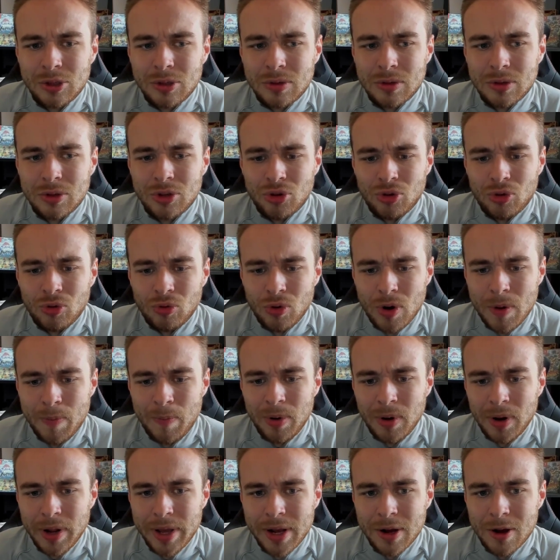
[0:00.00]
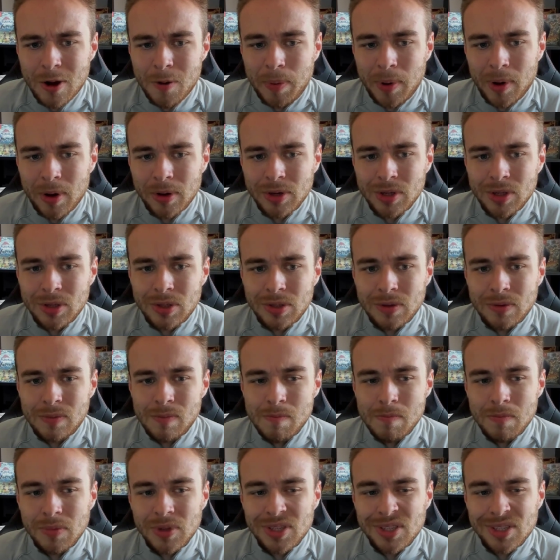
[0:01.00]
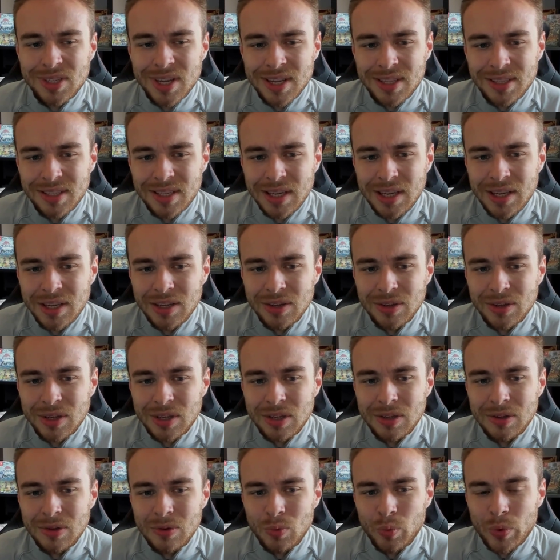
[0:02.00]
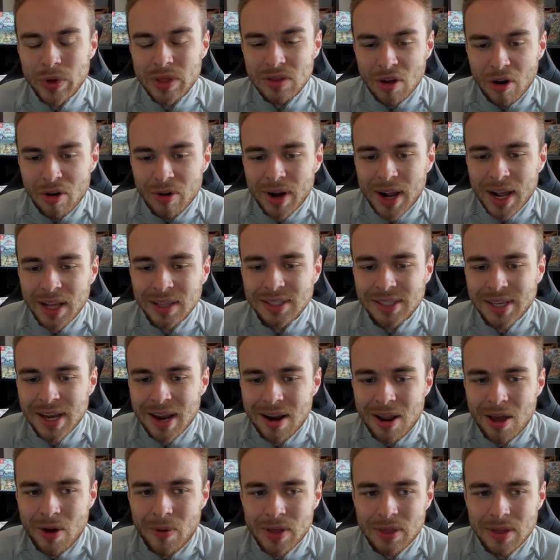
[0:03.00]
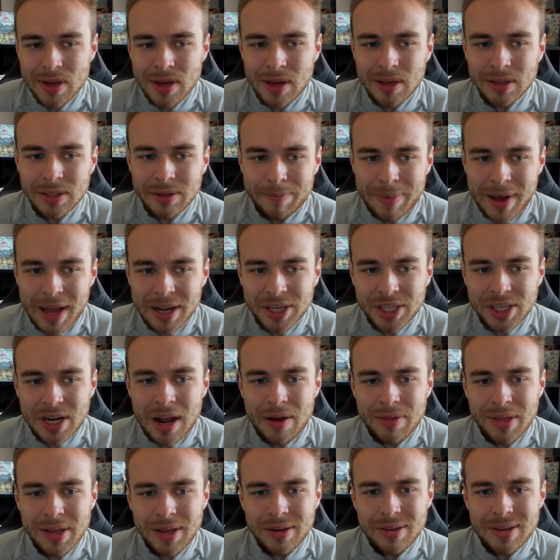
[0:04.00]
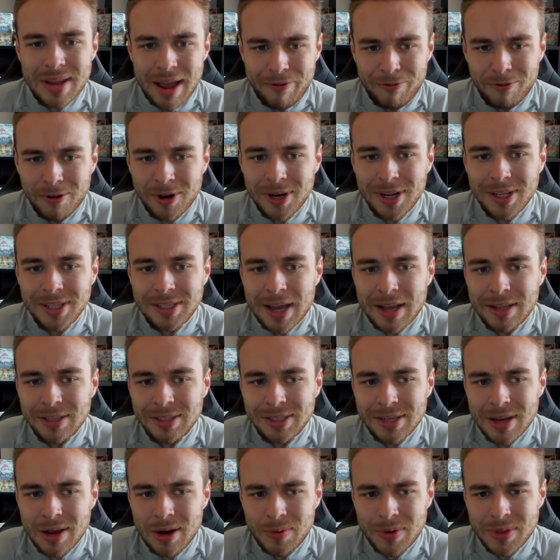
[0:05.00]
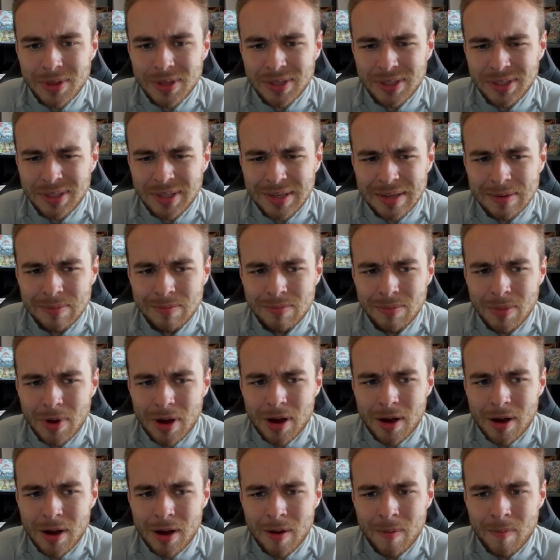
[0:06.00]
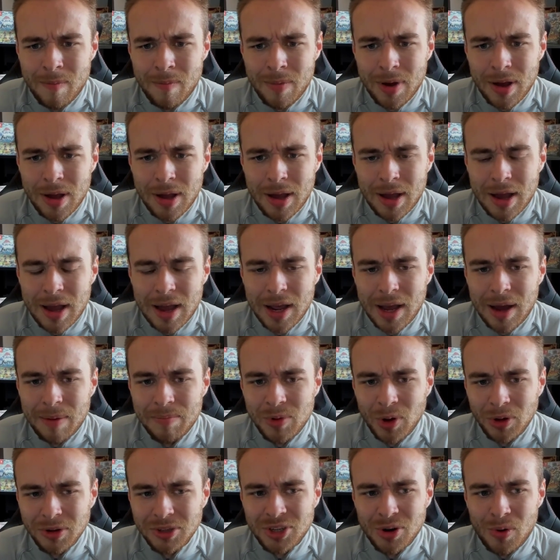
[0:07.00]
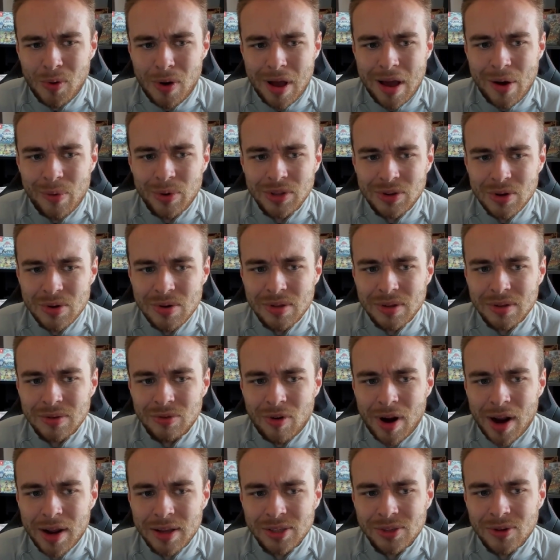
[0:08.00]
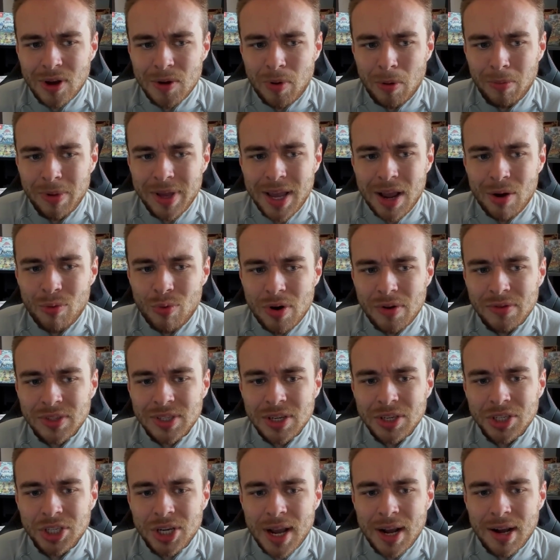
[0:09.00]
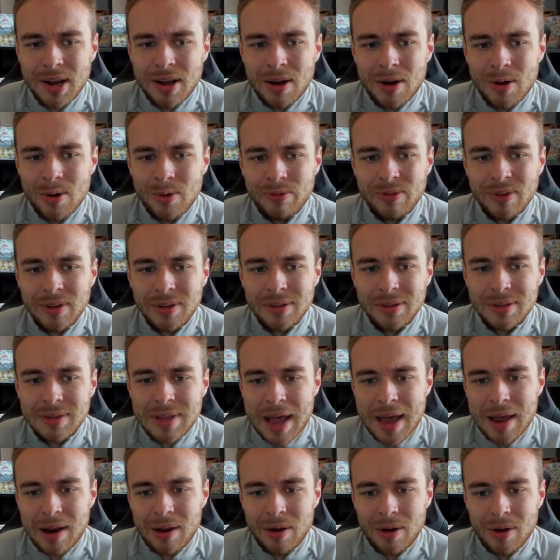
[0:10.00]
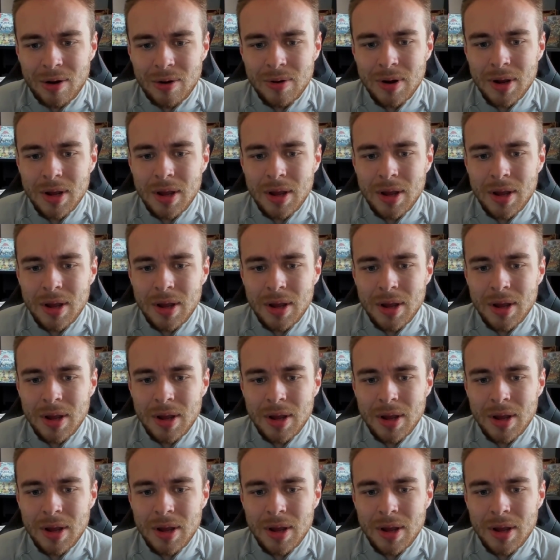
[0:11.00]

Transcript: tripling up on City with no Cancelo, I think, is a bad shot. I think you definitely need Cancelo in this team. I'm not sure what I would do. So I'd probably get rid of Zinchenko for Dalot.